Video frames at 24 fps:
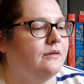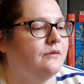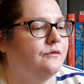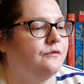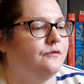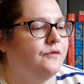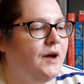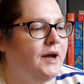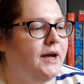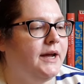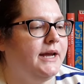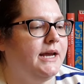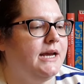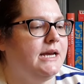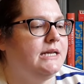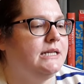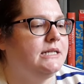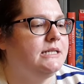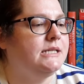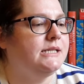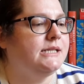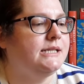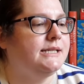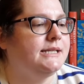
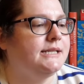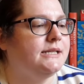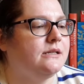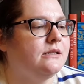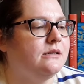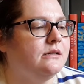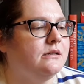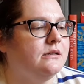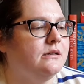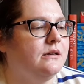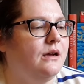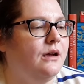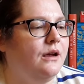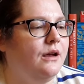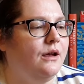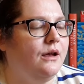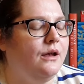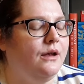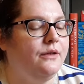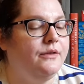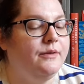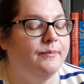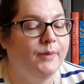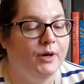finds
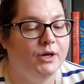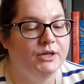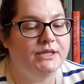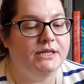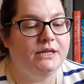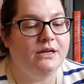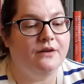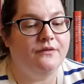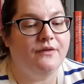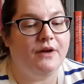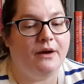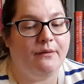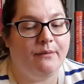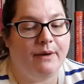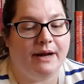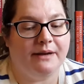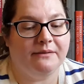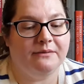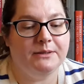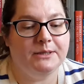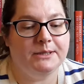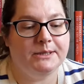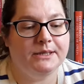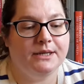her, the body of her
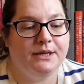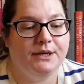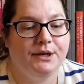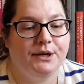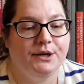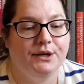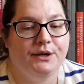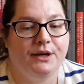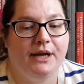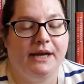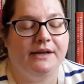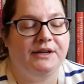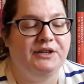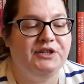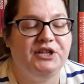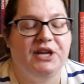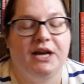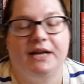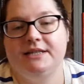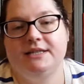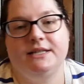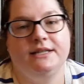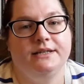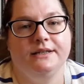aunt like
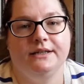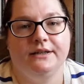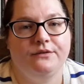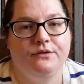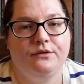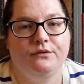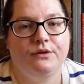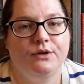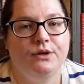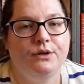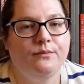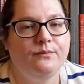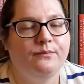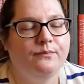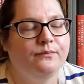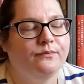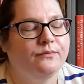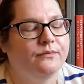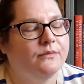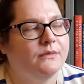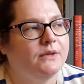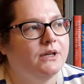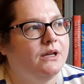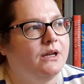dead in the living room
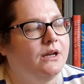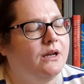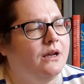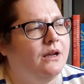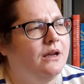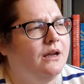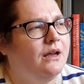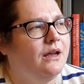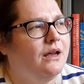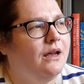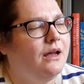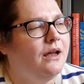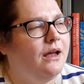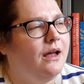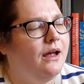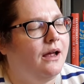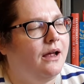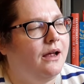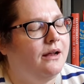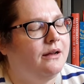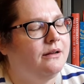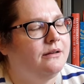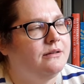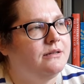
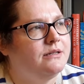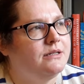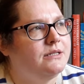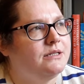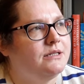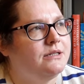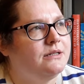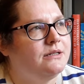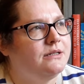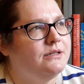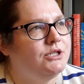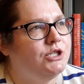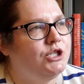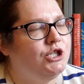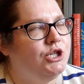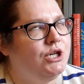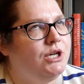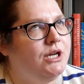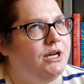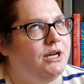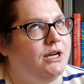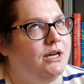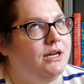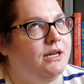and
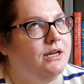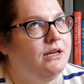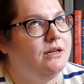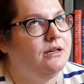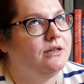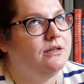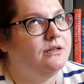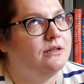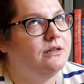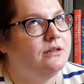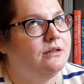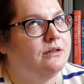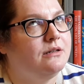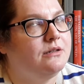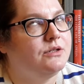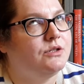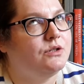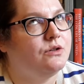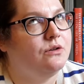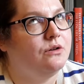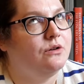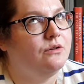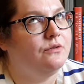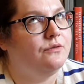she
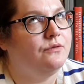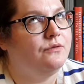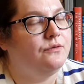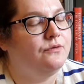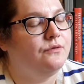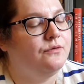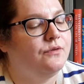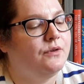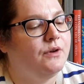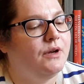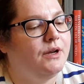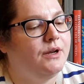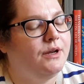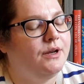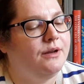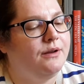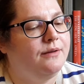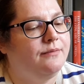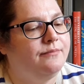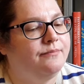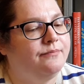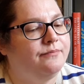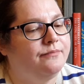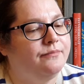sort of
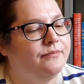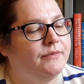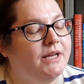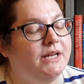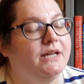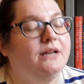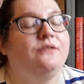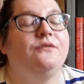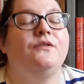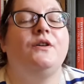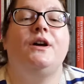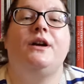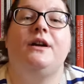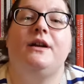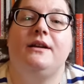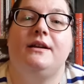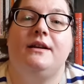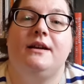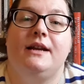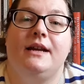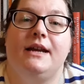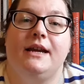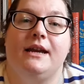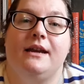um,
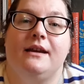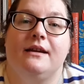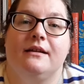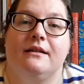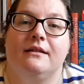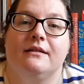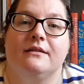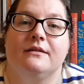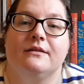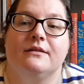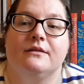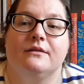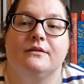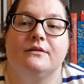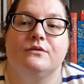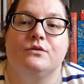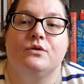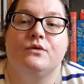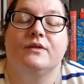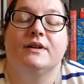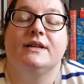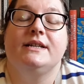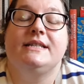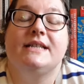inadvertently
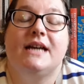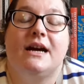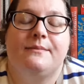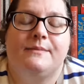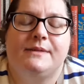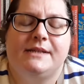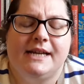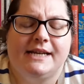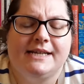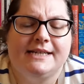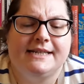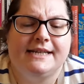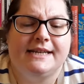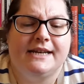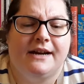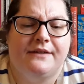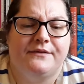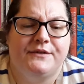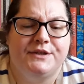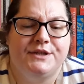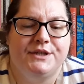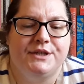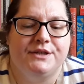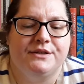sort of contaminates the
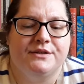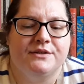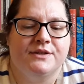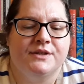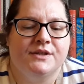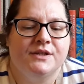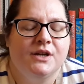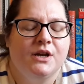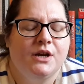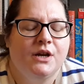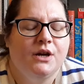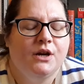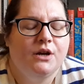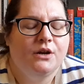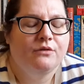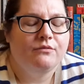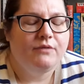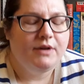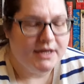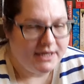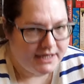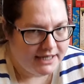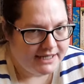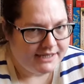evidence,
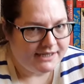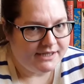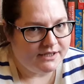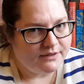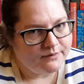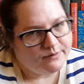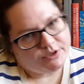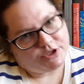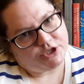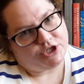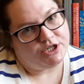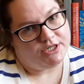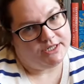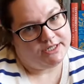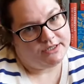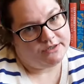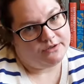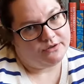realizes what she's